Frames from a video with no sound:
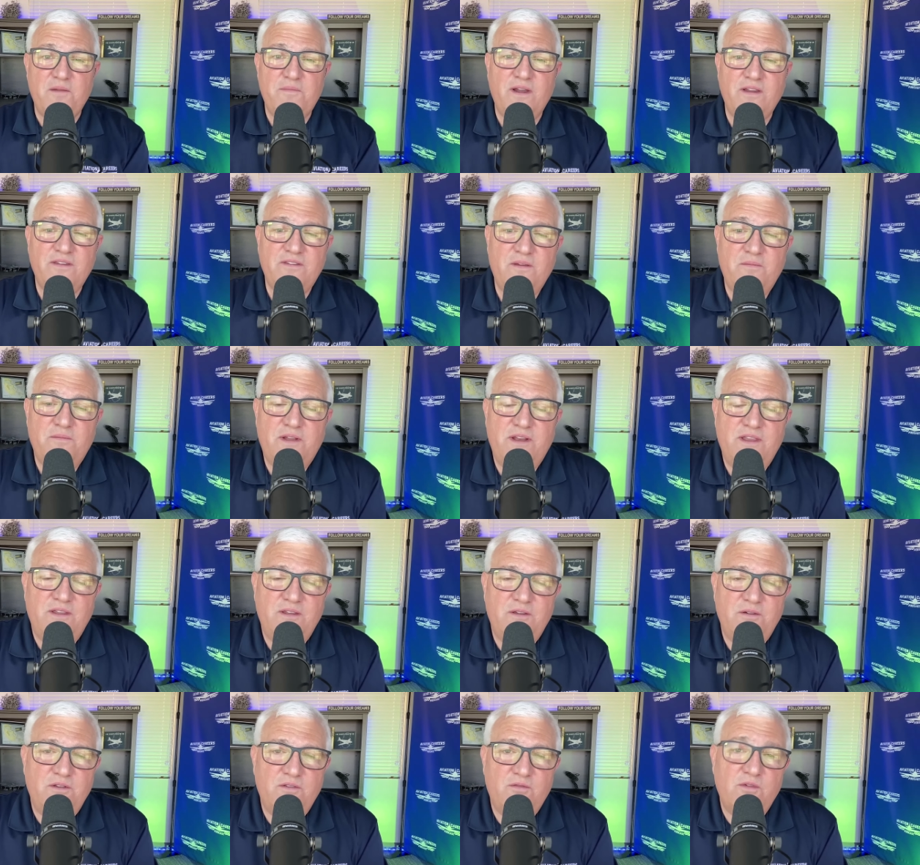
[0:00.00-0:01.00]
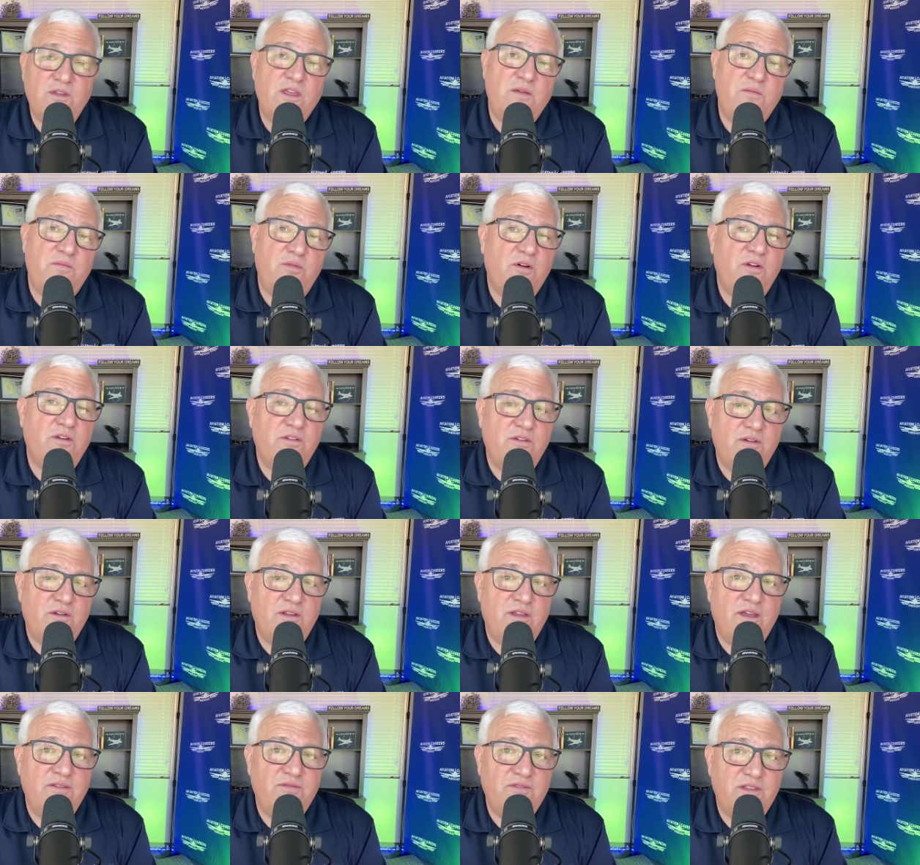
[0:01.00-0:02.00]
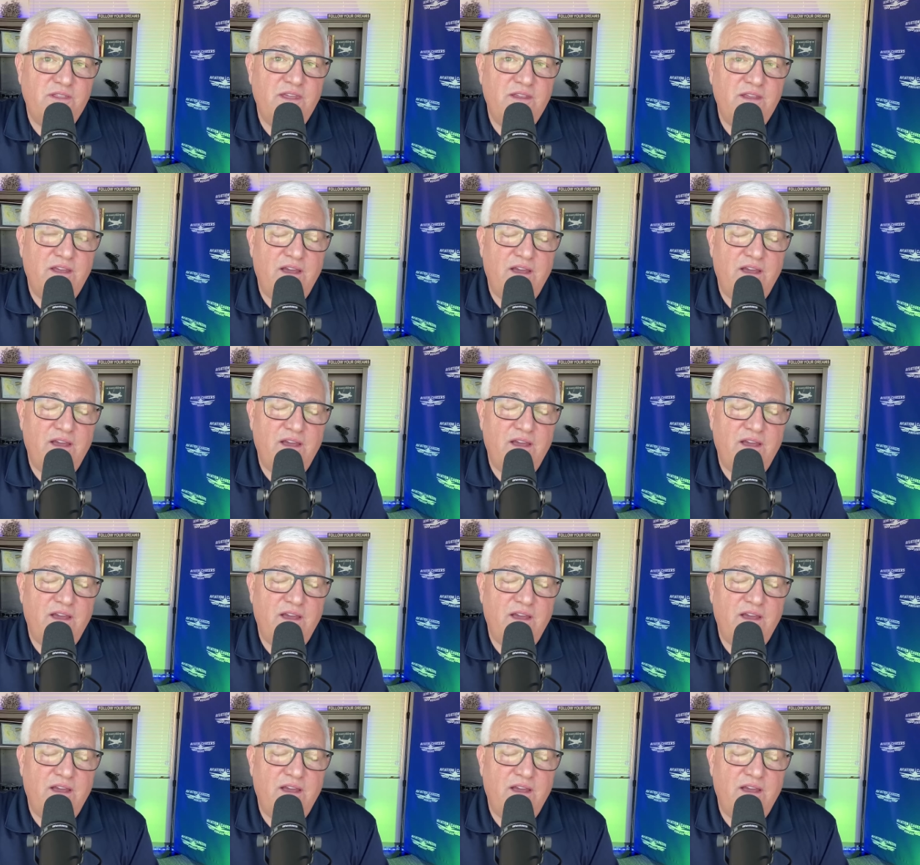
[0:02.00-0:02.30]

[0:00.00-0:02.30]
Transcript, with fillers: by somebody who was really important in your life. And that